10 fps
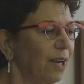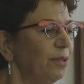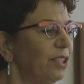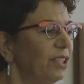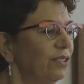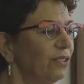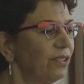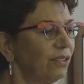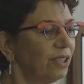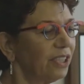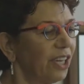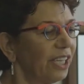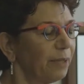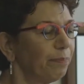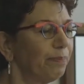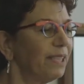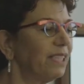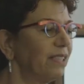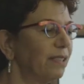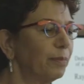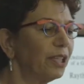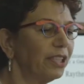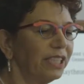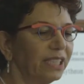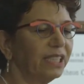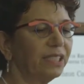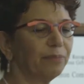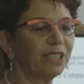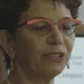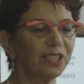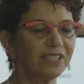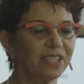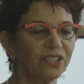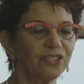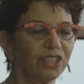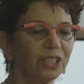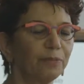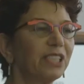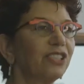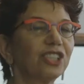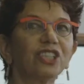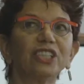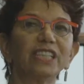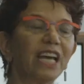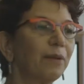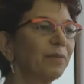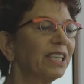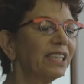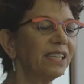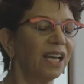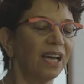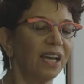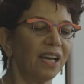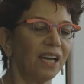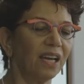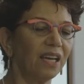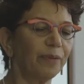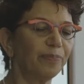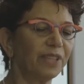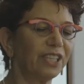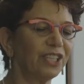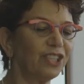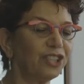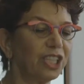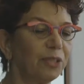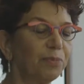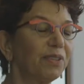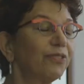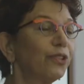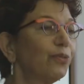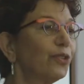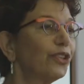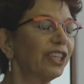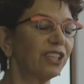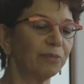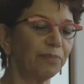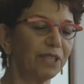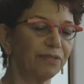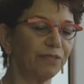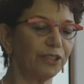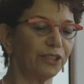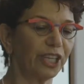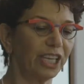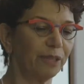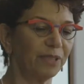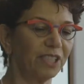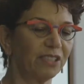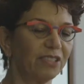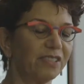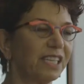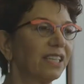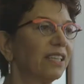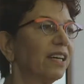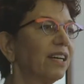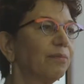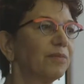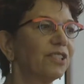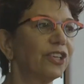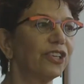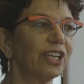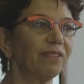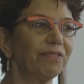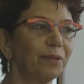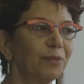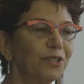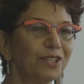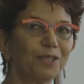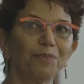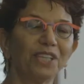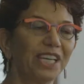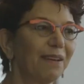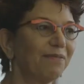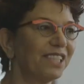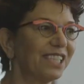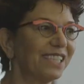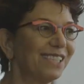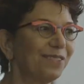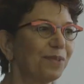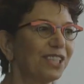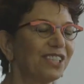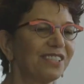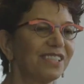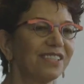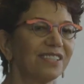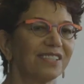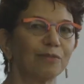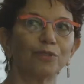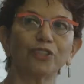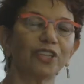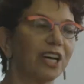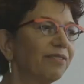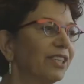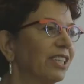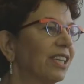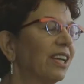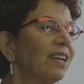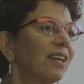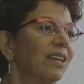I'm going to talk a bit about my research on emerging contaminants. Initially, before working on perfluorochemicals, and I'm sorry if I'm using PFCs because this is the work I've done